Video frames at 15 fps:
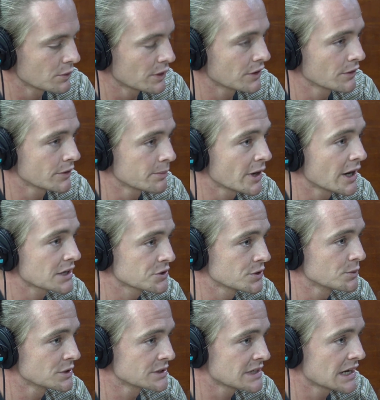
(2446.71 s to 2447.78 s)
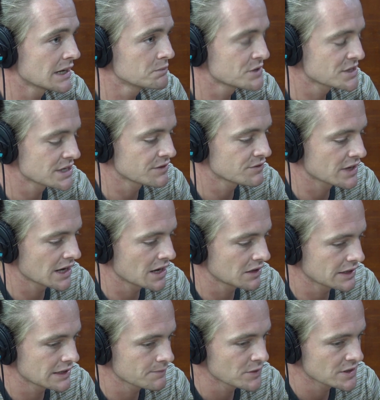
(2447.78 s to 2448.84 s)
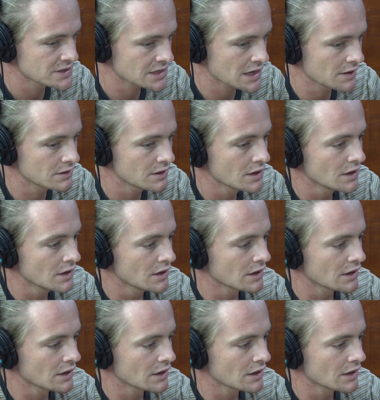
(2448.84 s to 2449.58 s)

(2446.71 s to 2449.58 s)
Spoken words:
He went on the bike trip with Dad. Steve Cowley said,